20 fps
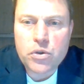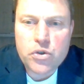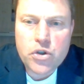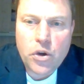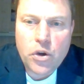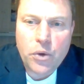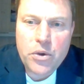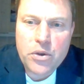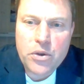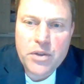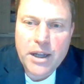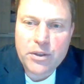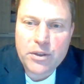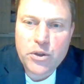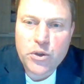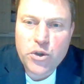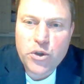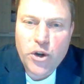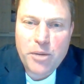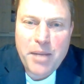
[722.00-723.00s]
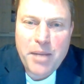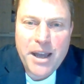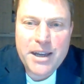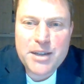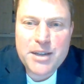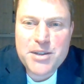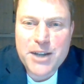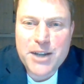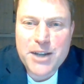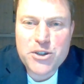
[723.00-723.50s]
show you that the turbine
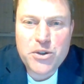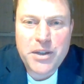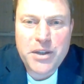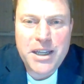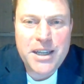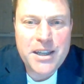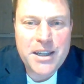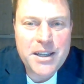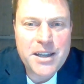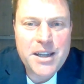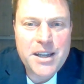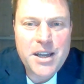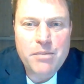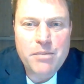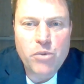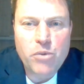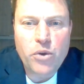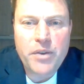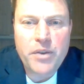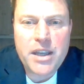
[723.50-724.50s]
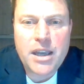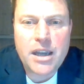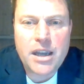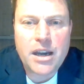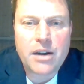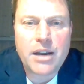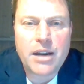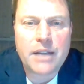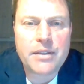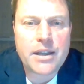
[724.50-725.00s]
is actually moving
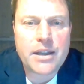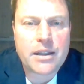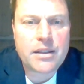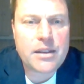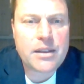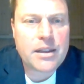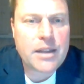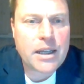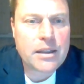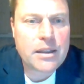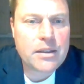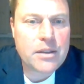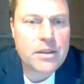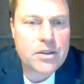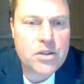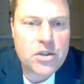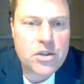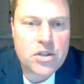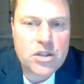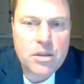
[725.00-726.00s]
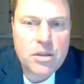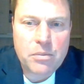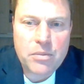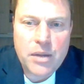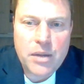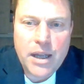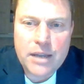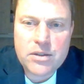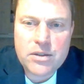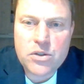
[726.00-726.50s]
here and that the system,
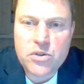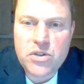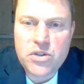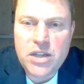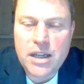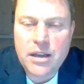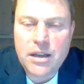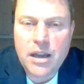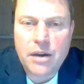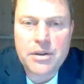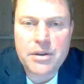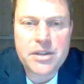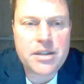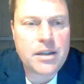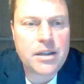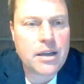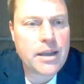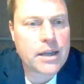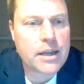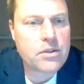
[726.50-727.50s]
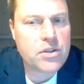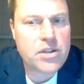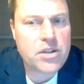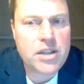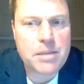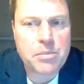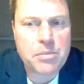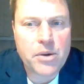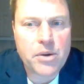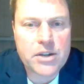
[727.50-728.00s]
as you see it here, is in
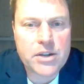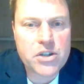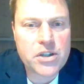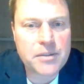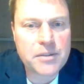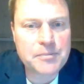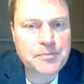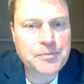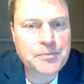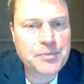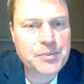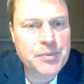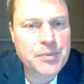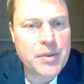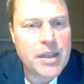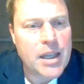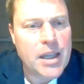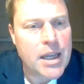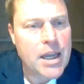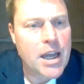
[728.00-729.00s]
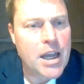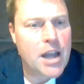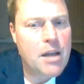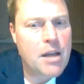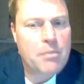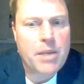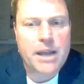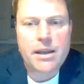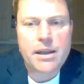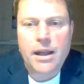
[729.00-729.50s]
electricity production.
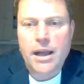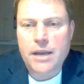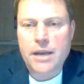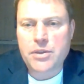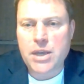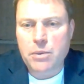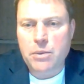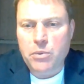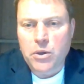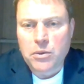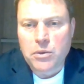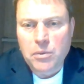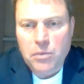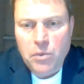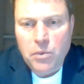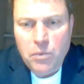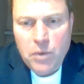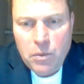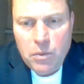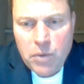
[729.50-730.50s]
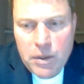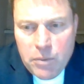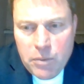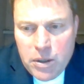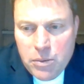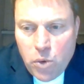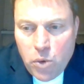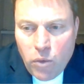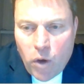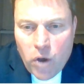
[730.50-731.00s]
But I think we'll
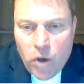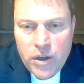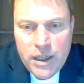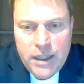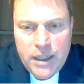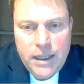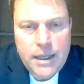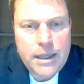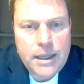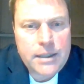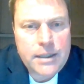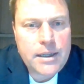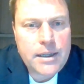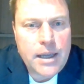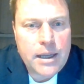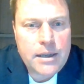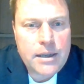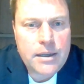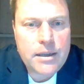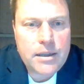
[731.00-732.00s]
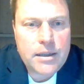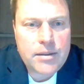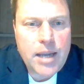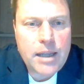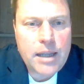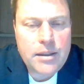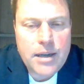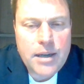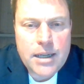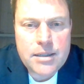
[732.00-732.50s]
move on and
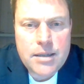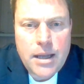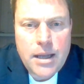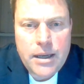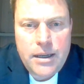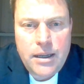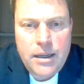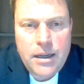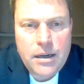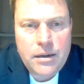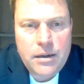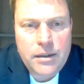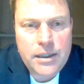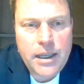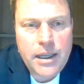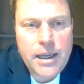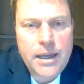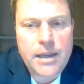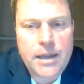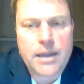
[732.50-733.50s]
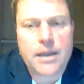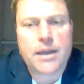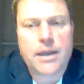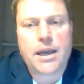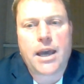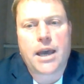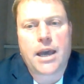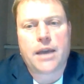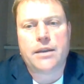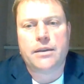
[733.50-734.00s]
take the next slide here
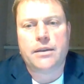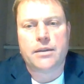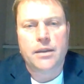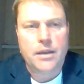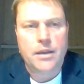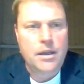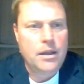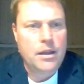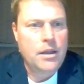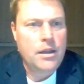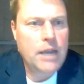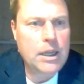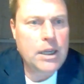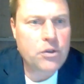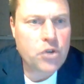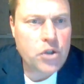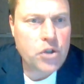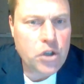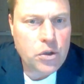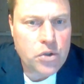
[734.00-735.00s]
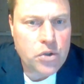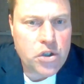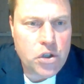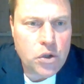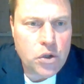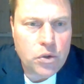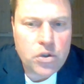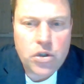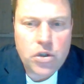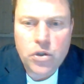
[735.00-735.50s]
and introduce
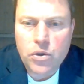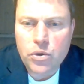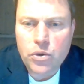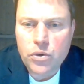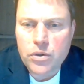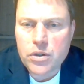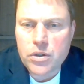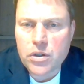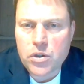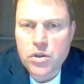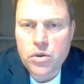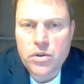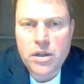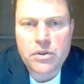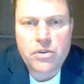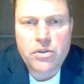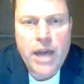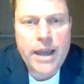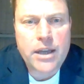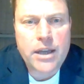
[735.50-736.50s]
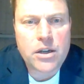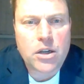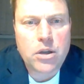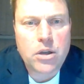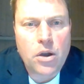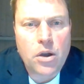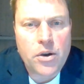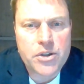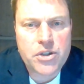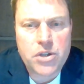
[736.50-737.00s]
you to the Dragon
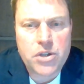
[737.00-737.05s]
class